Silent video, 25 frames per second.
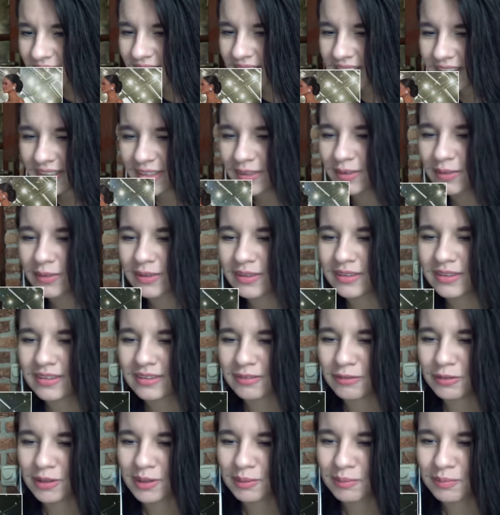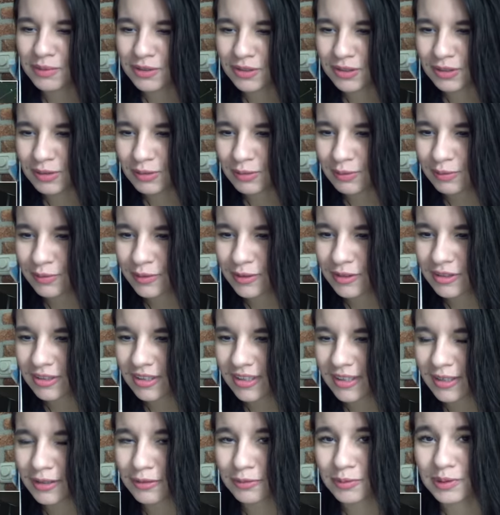I can only read Miss Universe. I
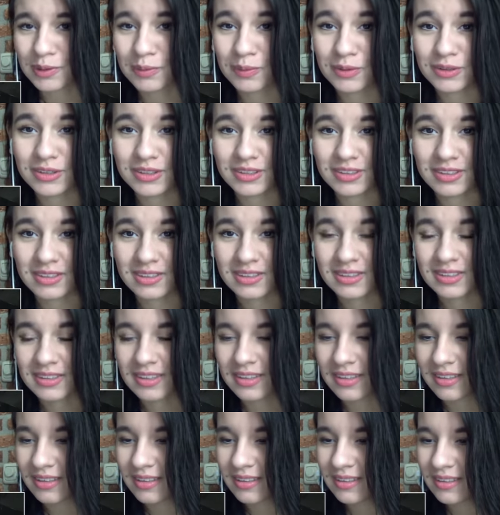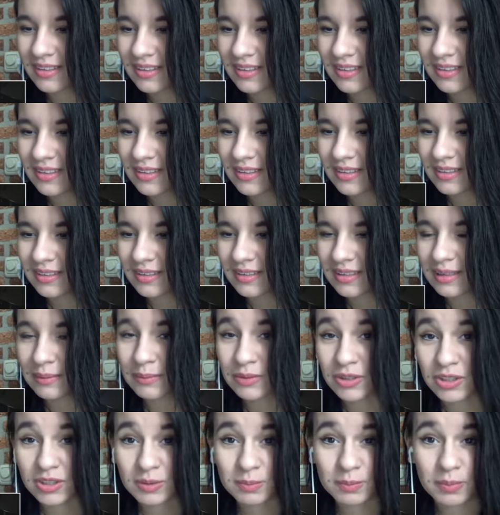can't read what's underneath. Let
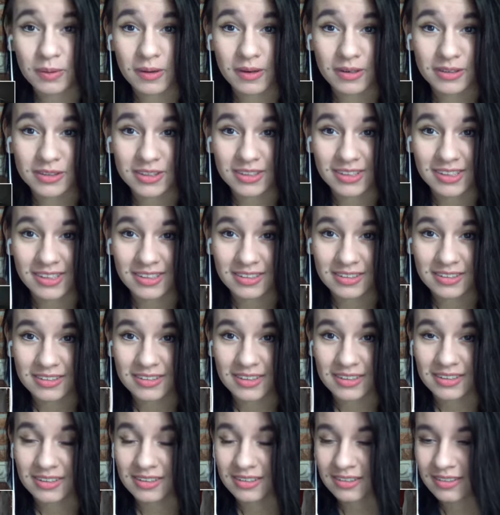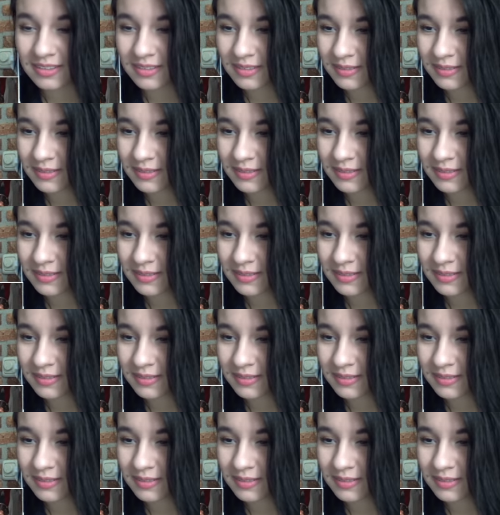me just pause it a second.